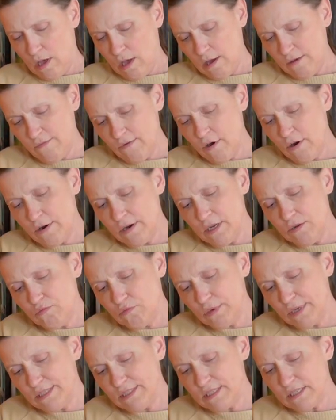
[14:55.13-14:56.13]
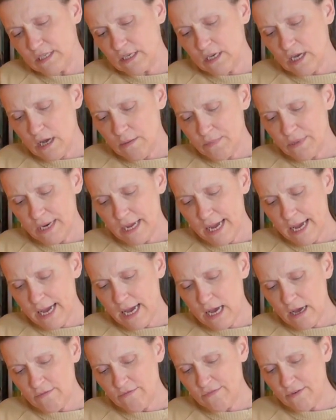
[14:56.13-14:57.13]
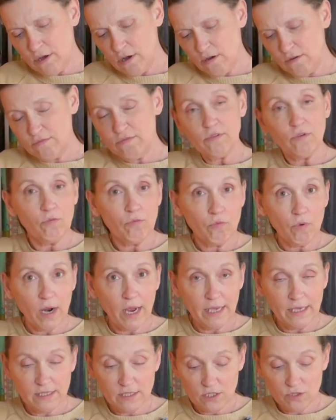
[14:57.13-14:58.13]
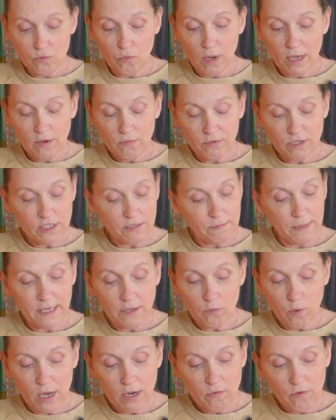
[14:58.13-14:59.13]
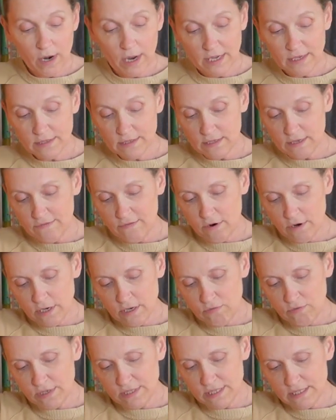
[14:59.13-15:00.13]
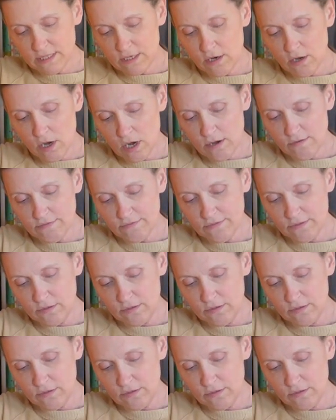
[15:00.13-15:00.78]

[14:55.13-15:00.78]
I've already rinsed a 1.5 cups of rice, just plain white rice. I've already rinsed it off.